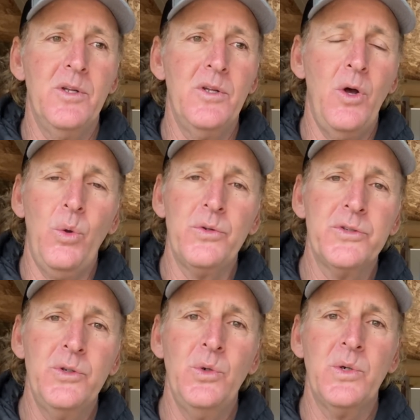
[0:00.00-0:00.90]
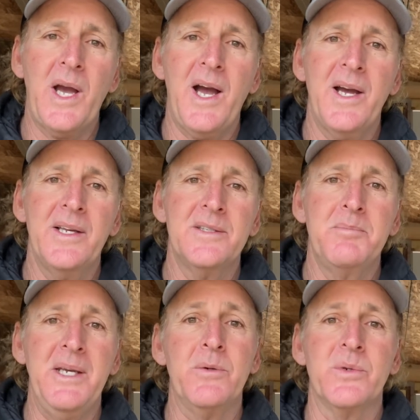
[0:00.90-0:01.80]
old school guys
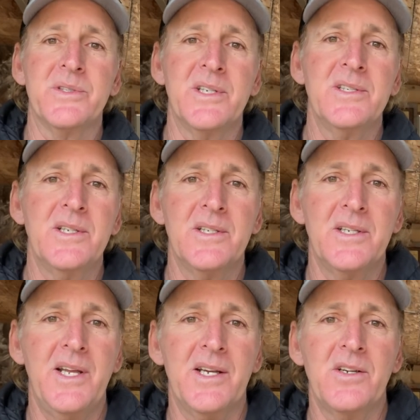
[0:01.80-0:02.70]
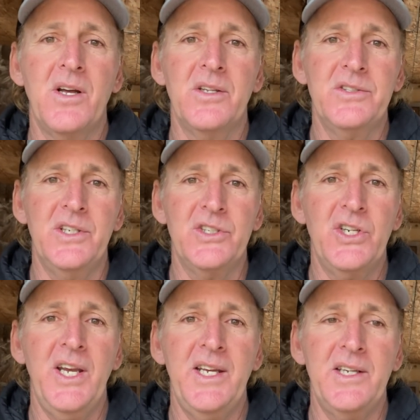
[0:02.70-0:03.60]
being resistant to technology and
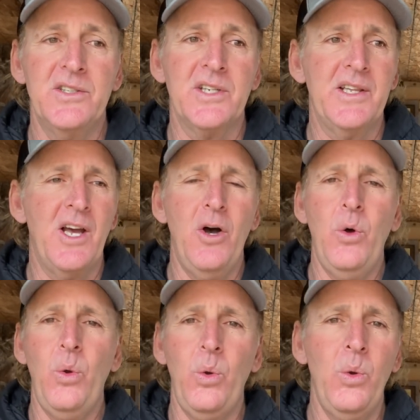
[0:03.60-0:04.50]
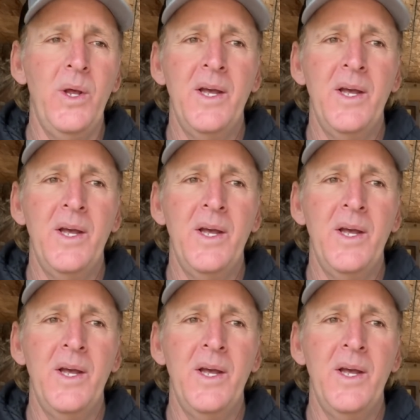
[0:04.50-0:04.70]
change and that whole